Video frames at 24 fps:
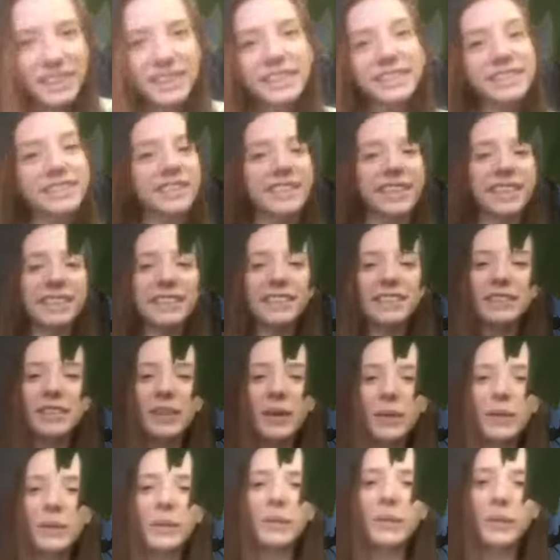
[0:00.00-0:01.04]
This next
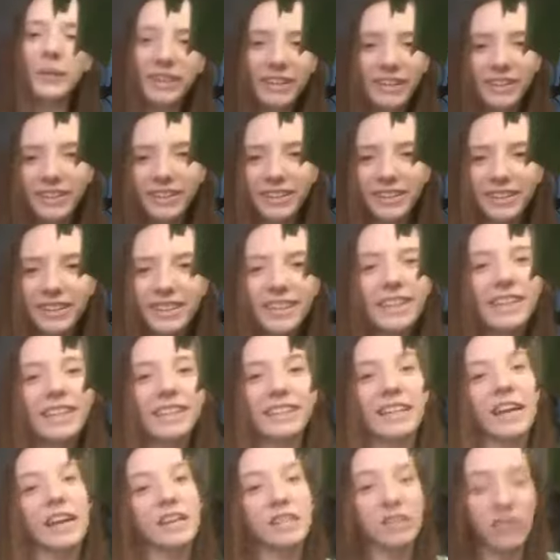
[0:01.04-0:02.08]
word
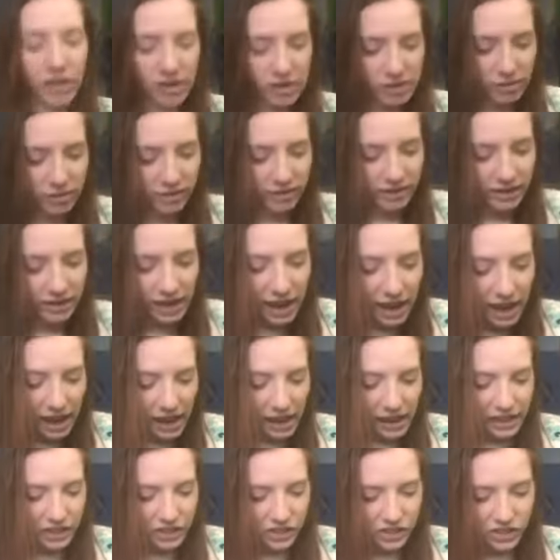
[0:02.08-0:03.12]
that starts with an
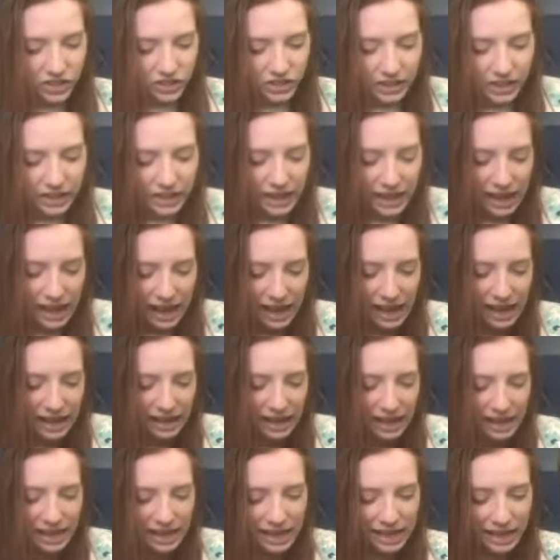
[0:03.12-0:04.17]
H
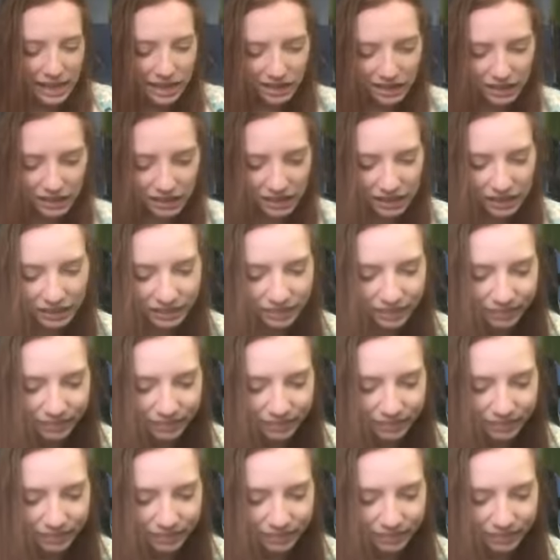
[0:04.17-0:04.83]
is,